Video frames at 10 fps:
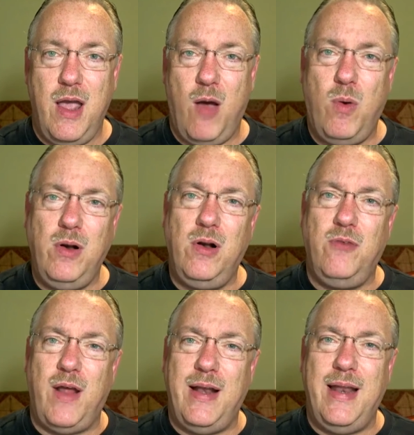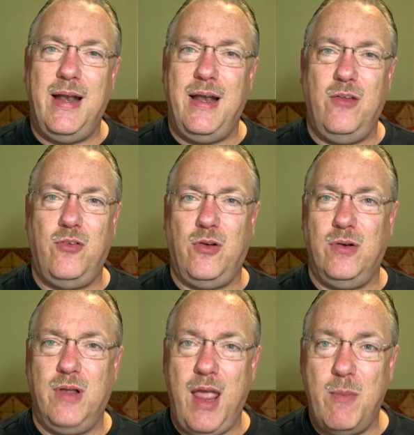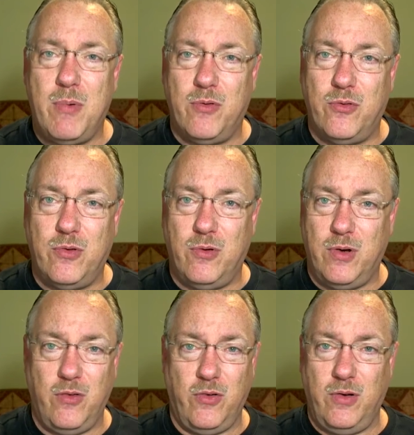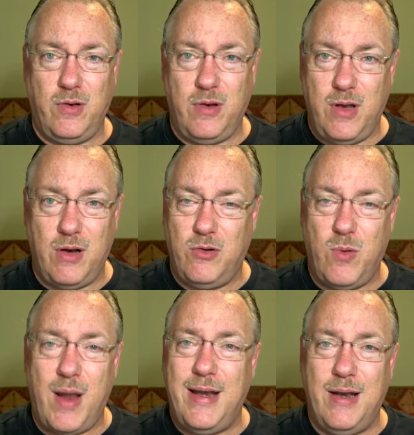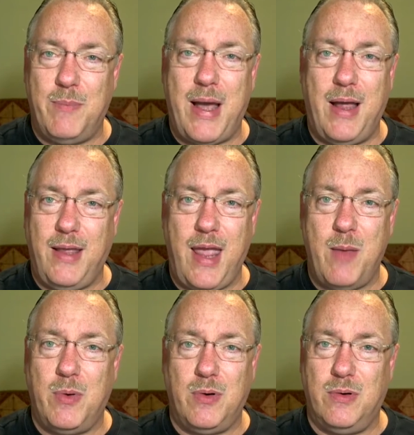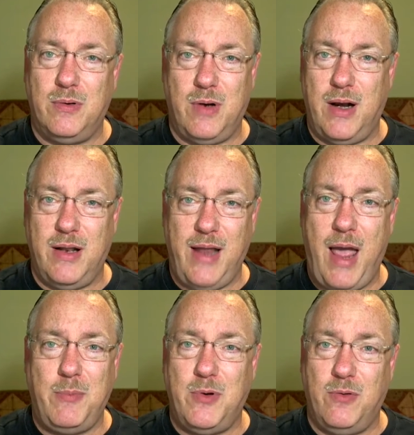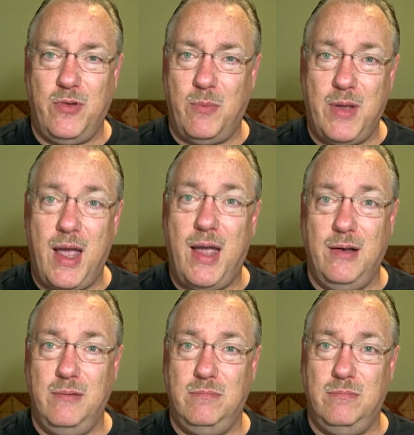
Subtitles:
I wonder if I need any certain cables, or do I need to buy a cable or an adapter of some kind?